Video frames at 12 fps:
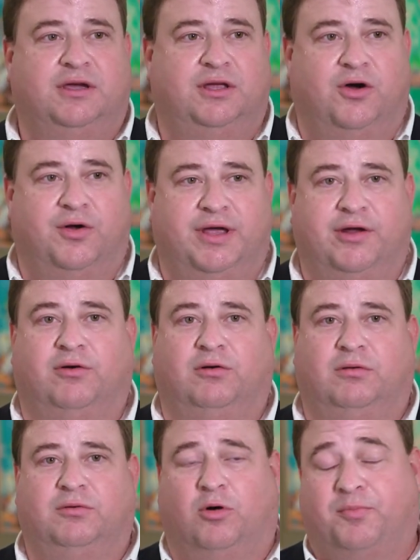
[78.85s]
you know, an
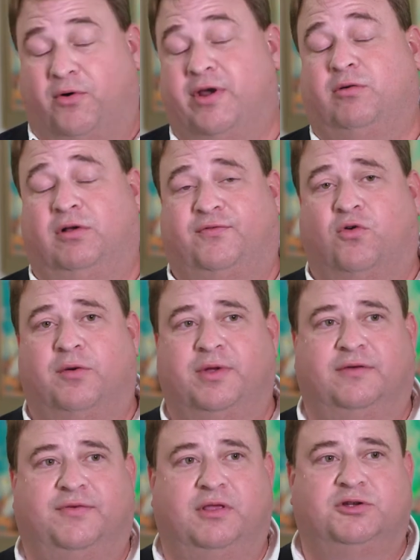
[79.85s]
enteral or parenteral
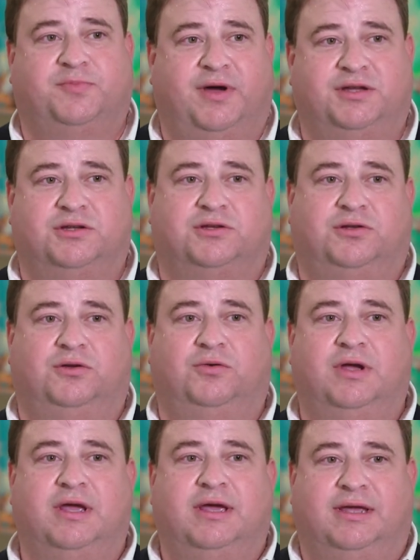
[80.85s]
formula for those patients
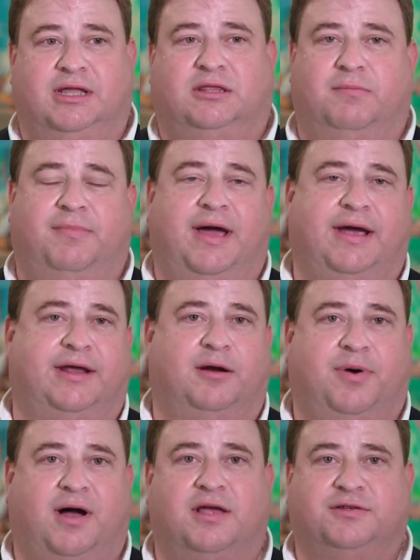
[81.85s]
to get them back in a
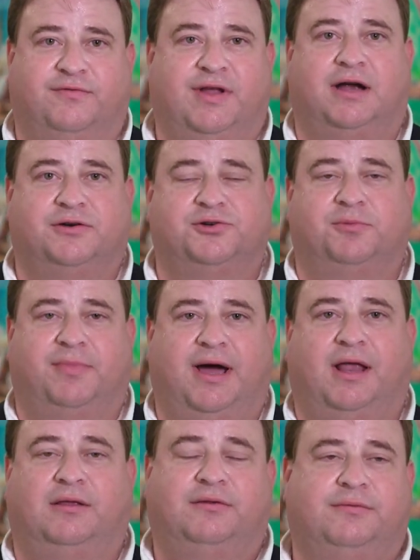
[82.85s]
positive nitrogen
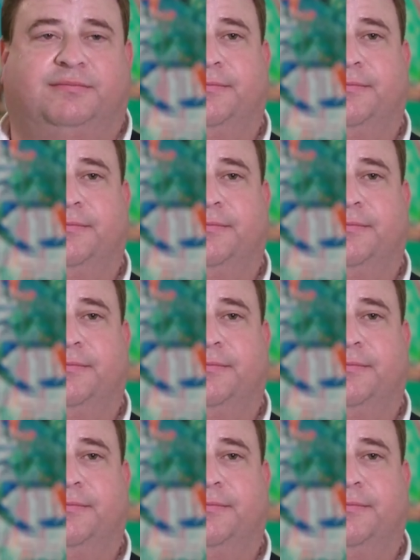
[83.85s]
balance.